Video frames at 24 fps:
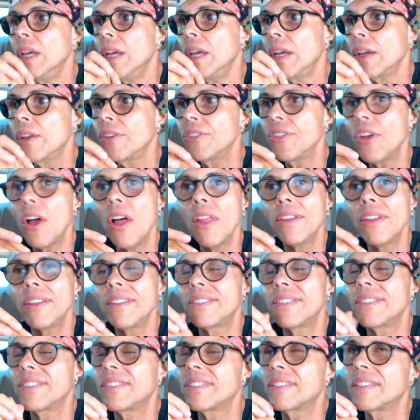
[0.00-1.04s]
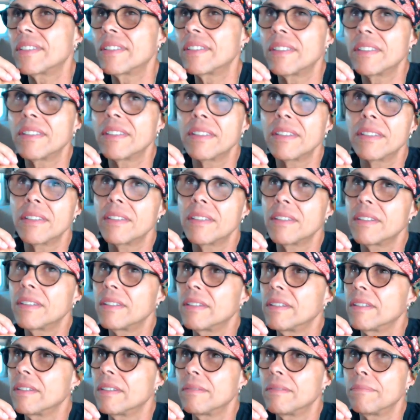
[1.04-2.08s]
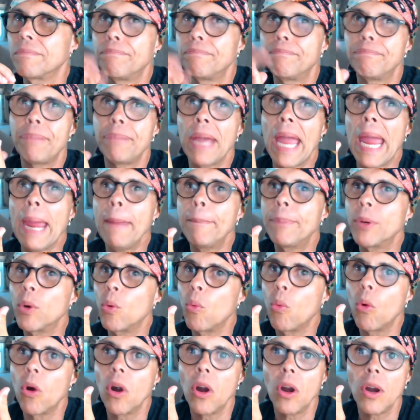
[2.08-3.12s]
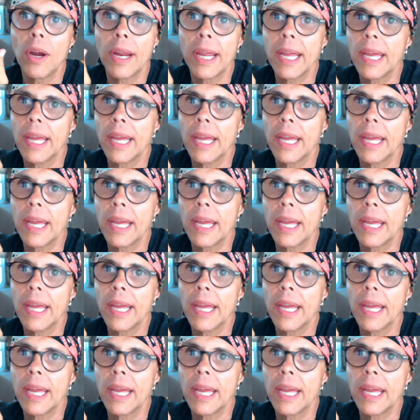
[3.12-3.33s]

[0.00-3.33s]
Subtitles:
Because all this paperwork,